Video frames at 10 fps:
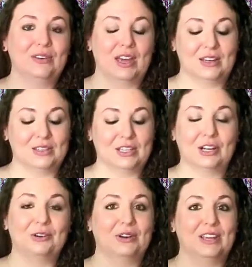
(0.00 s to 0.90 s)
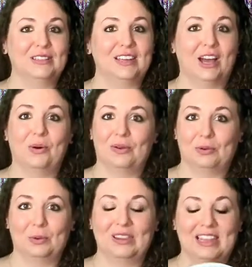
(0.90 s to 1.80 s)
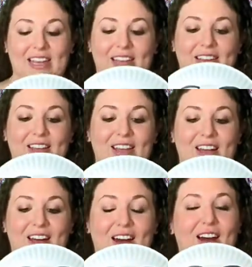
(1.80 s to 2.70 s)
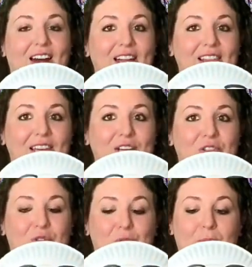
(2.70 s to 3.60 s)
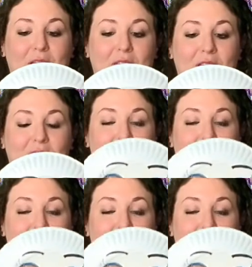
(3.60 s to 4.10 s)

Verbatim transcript: and decorate however we'd like. I like to make the